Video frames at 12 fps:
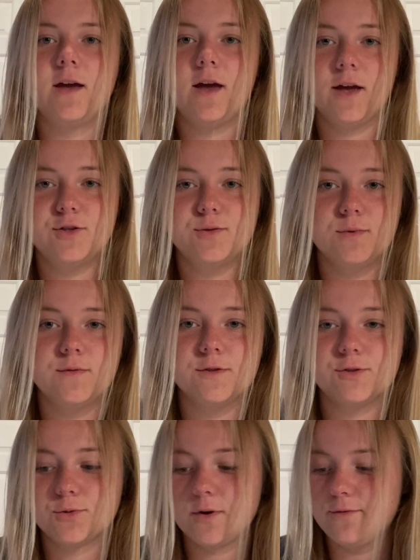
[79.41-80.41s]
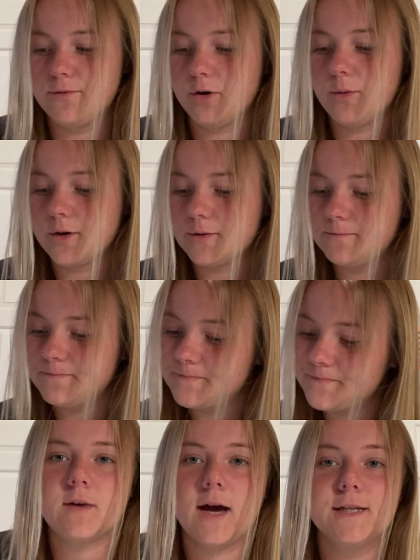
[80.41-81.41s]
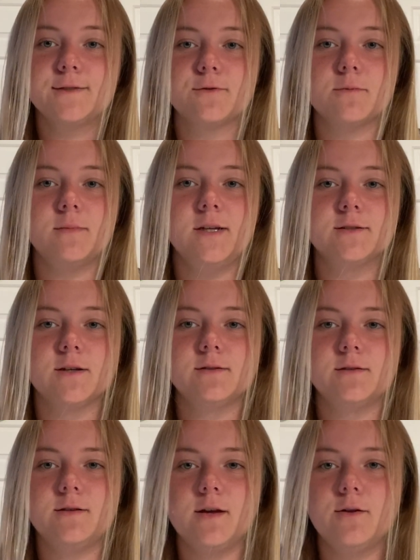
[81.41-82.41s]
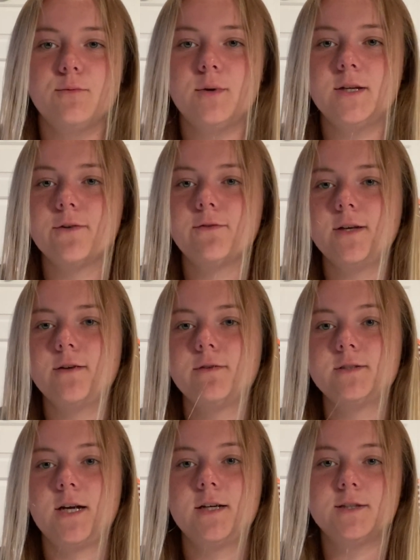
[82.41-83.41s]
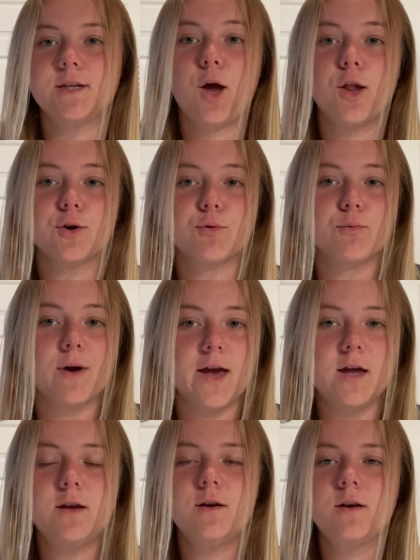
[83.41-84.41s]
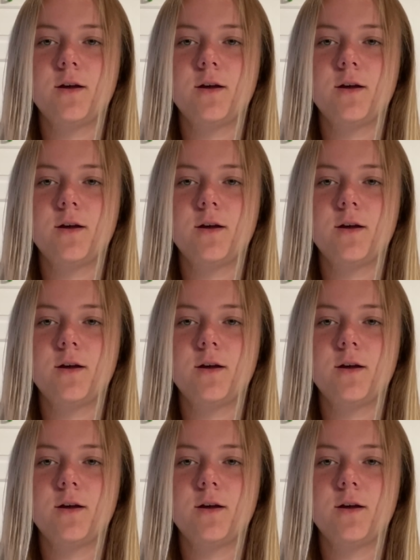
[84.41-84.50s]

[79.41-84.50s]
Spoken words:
and to move the story forward. As for mise-en-scène, we definitely emphasized the color red.